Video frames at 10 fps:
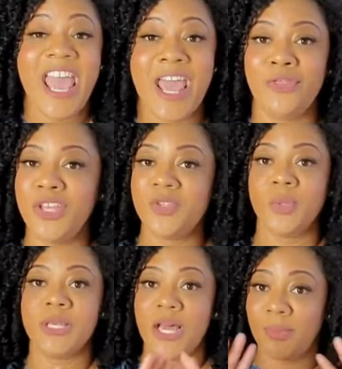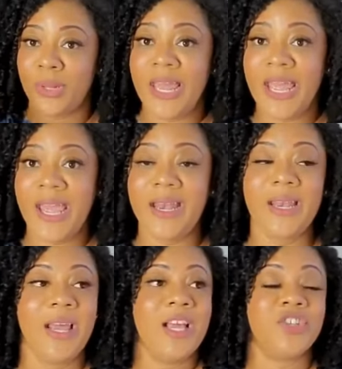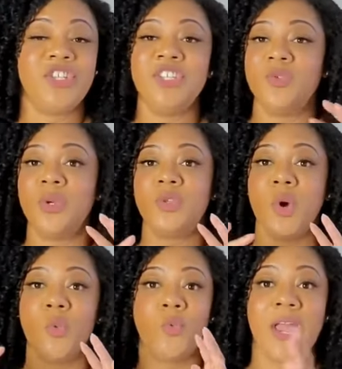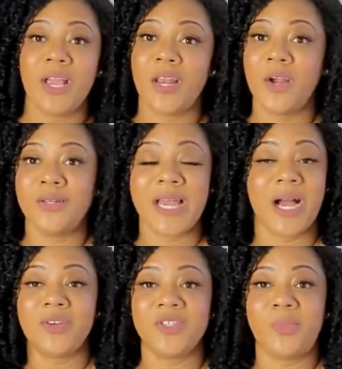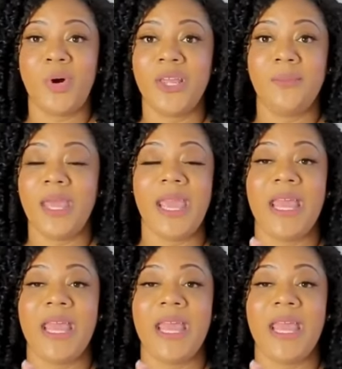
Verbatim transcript: and this was unplanned. She just went to a regular doctor's appointment,